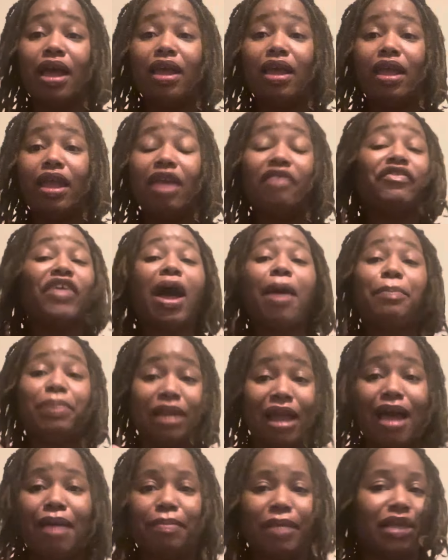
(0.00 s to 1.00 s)
If I
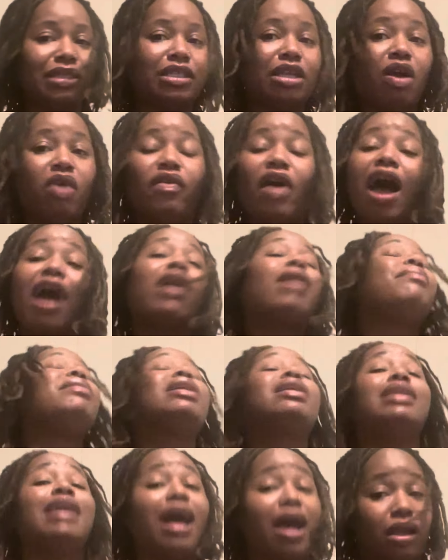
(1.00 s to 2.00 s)
applied myself, I could be
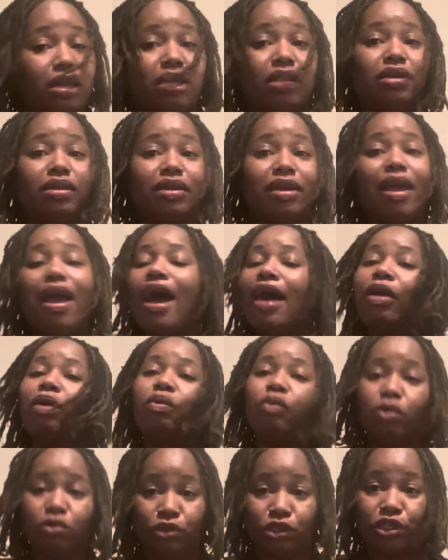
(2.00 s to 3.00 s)
a doctor. I don't
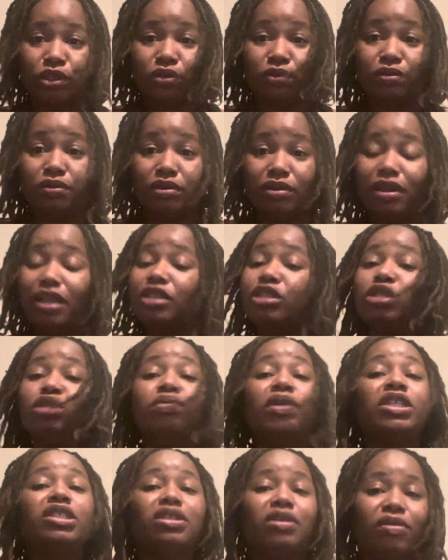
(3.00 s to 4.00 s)
want to. That's too
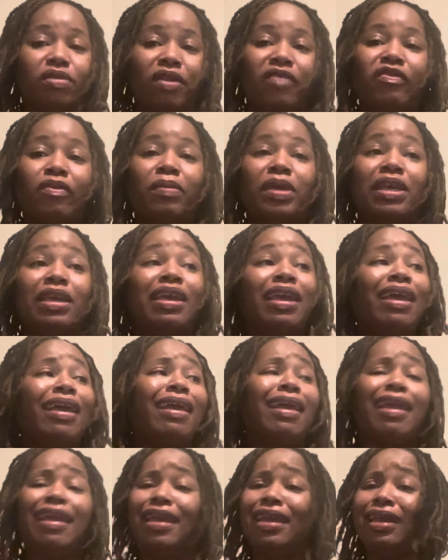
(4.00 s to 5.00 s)
much schooling for me.
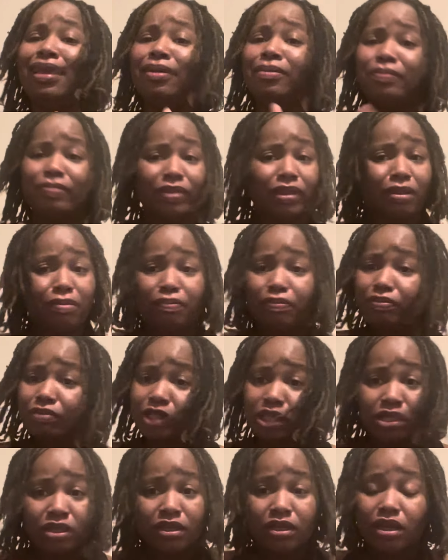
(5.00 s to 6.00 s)
And
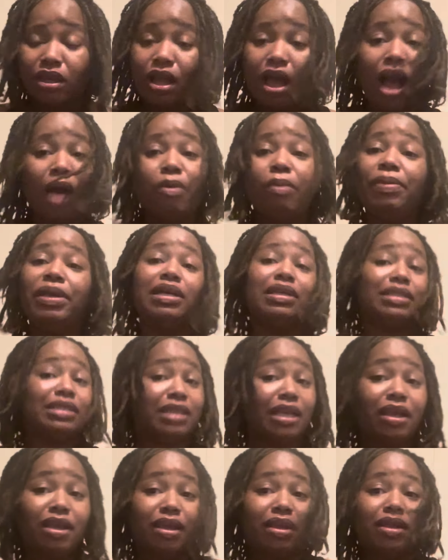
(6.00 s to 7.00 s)
I will be
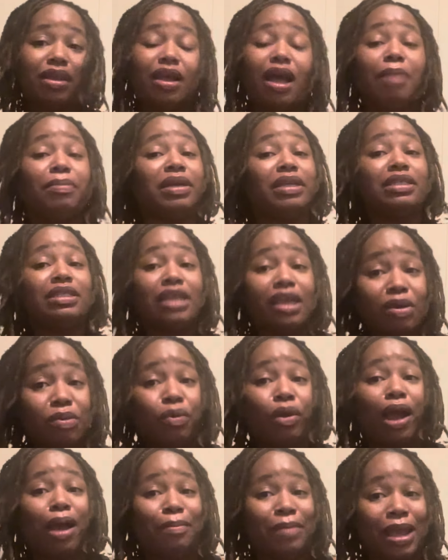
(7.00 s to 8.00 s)
content. I'm content
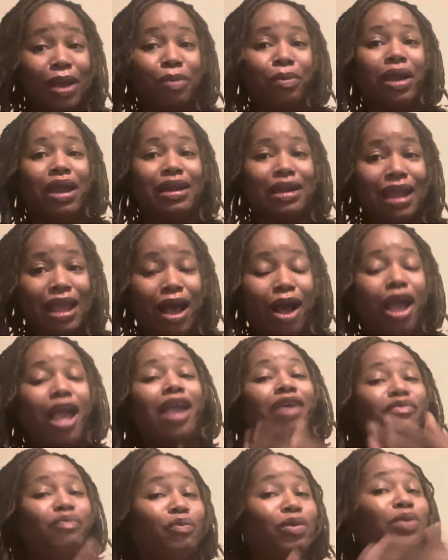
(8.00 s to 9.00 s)
where I'm at right now.
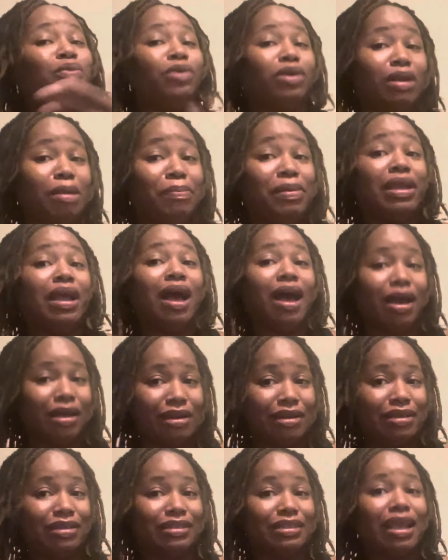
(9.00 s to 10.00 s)
If we want to be
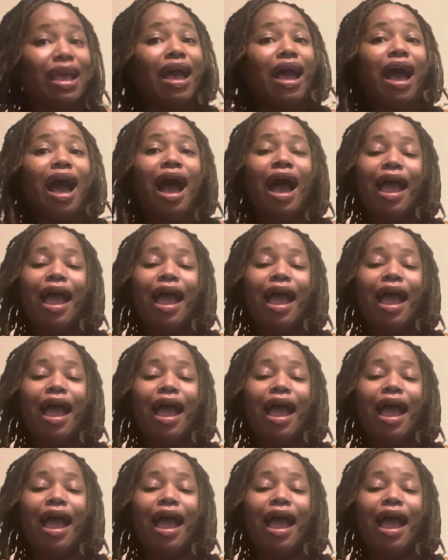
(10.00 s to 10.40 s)
honest, I